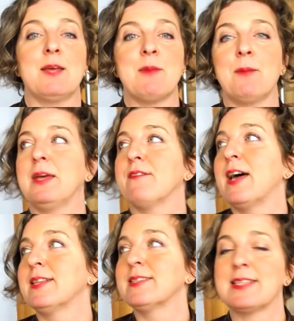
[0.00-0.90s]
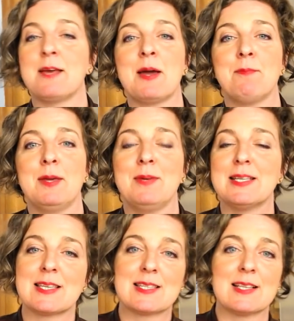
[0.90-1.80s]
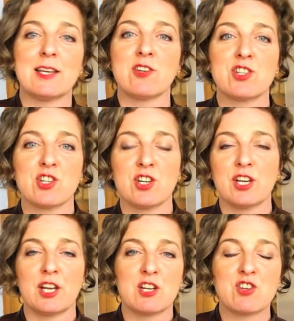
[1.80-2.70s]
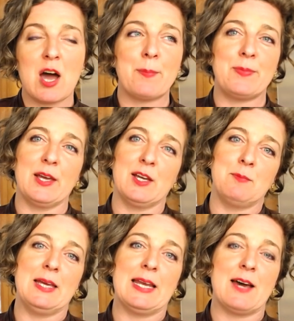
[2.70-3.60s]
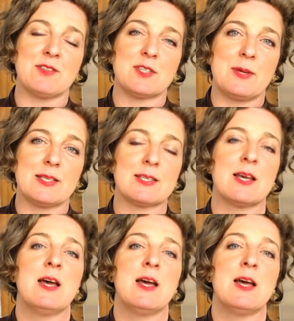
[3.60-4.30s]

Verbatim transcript: They might be events, they might be pieces of literature you're going to drop, they could be announcements.